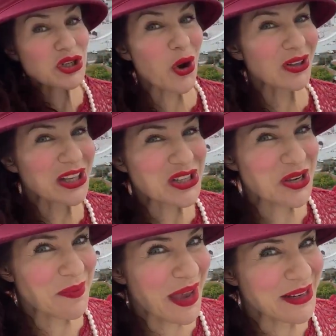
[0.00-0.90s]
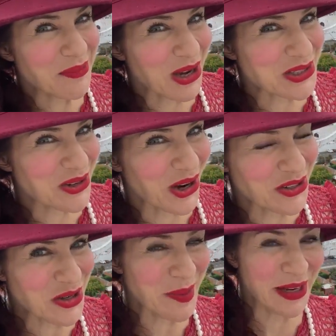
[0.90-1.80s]
shortly do you mean, Maestro?
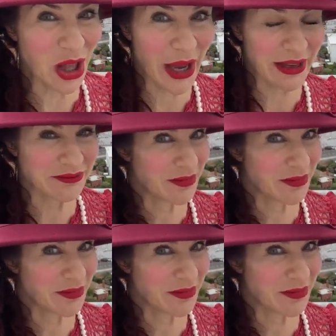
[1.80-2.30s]
Do you mean like